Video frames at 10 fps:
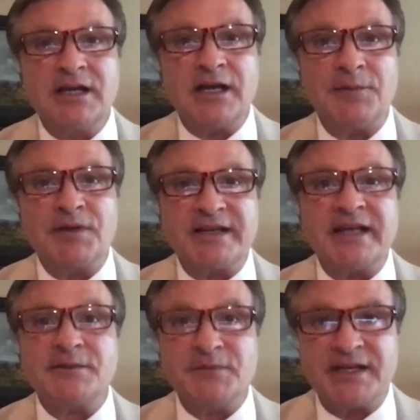
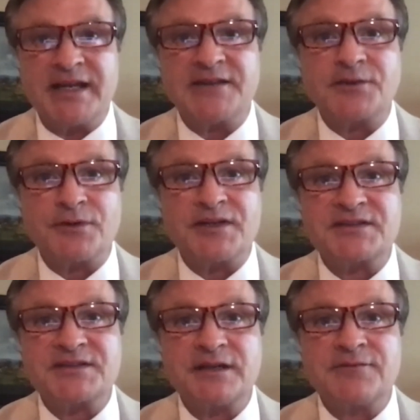again, to mitigate the
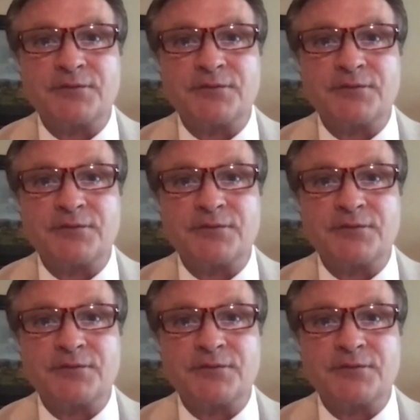risks of